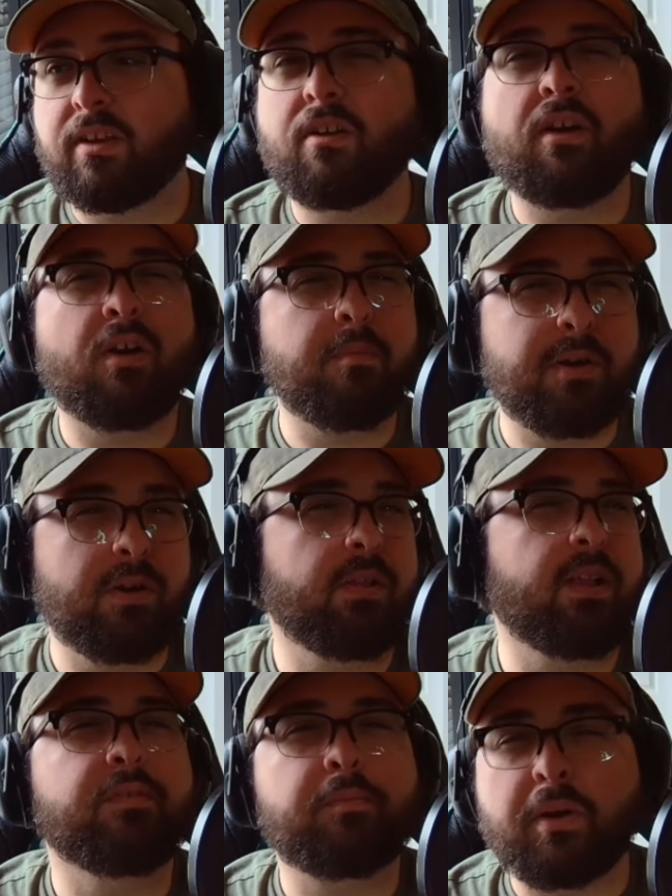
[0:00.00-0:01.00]
Their
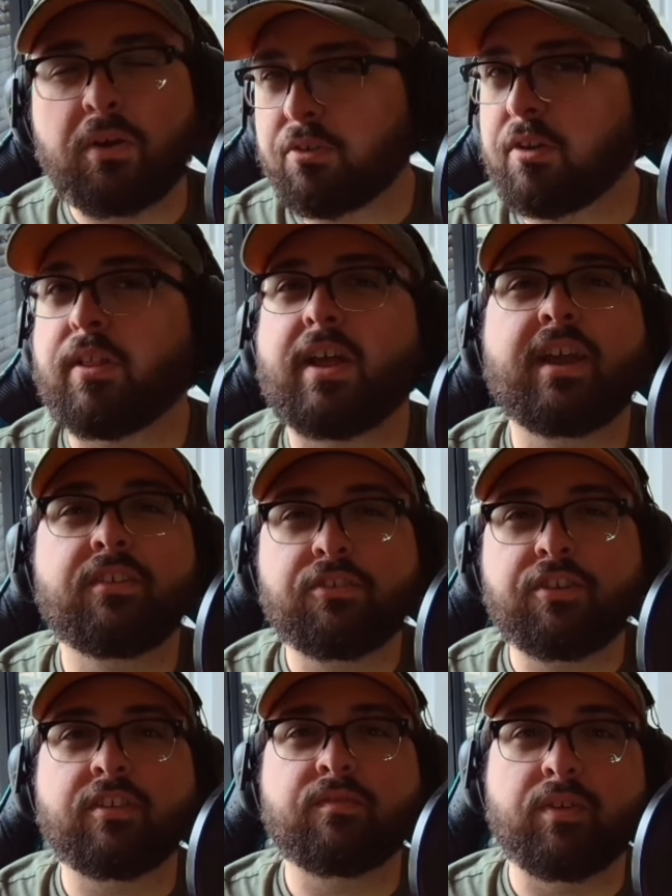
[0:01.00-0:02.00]
armor that is
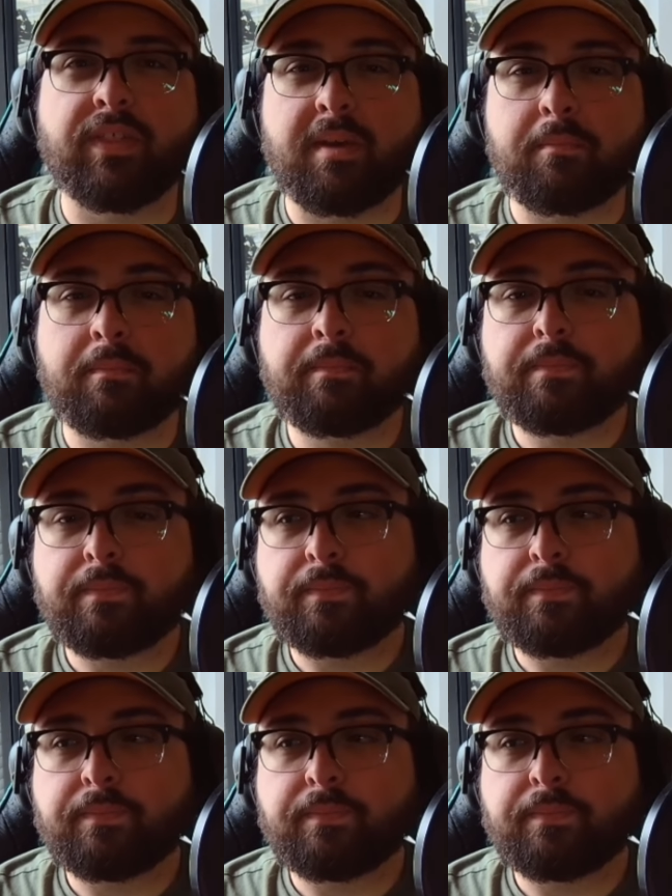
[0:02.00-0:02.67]
personalized just for them.